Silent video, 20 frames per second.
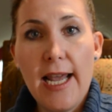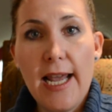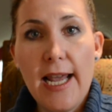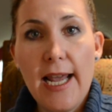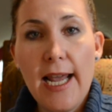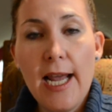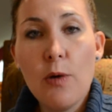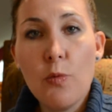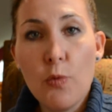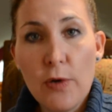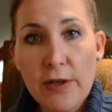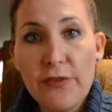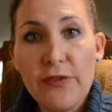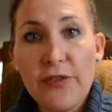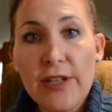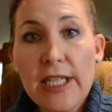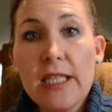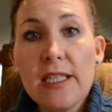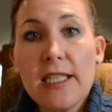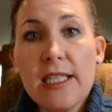And when
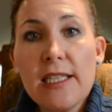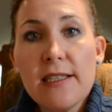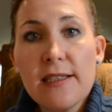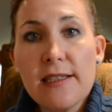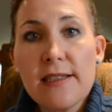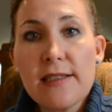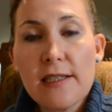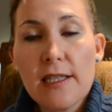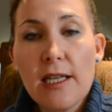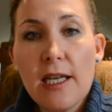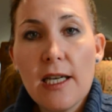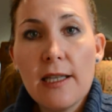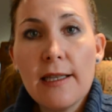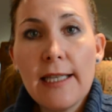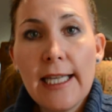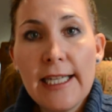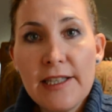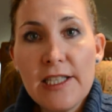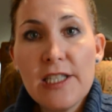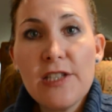feelings
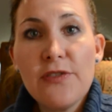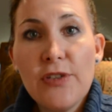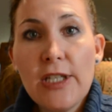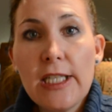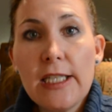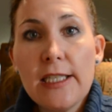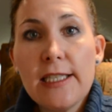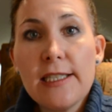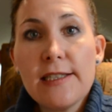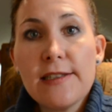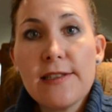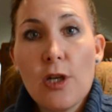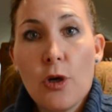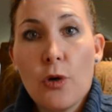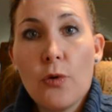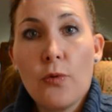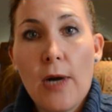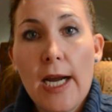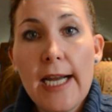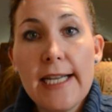like these feelings
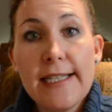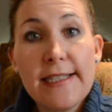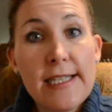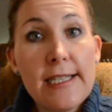arise,